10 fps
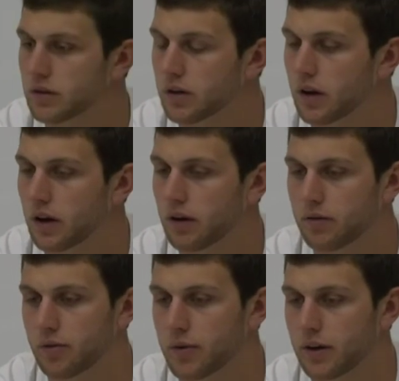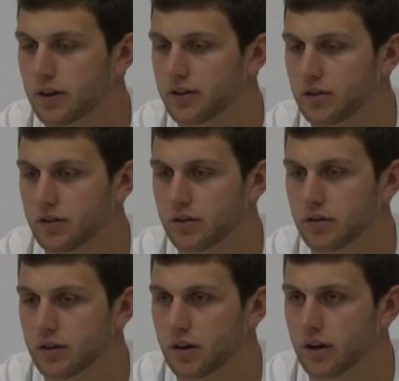For me, it's
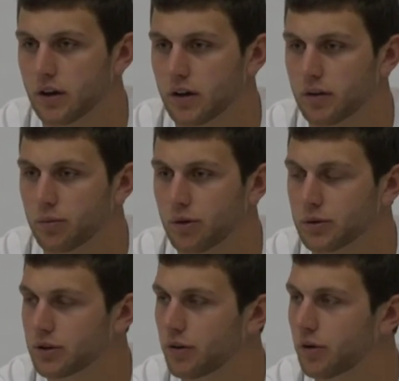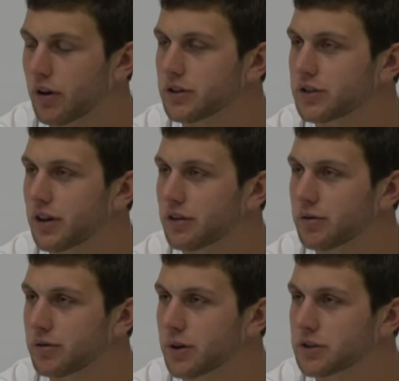pretty much what everyone else says,
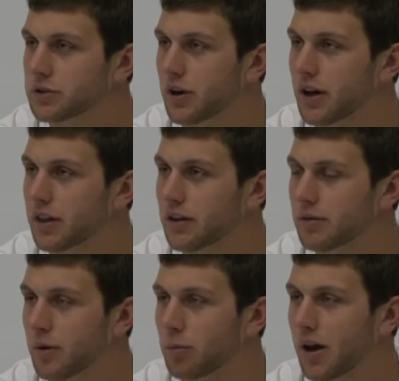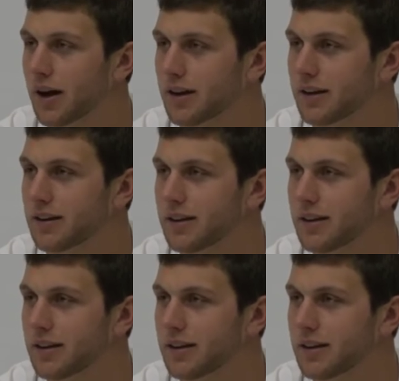just my strength, my blocking.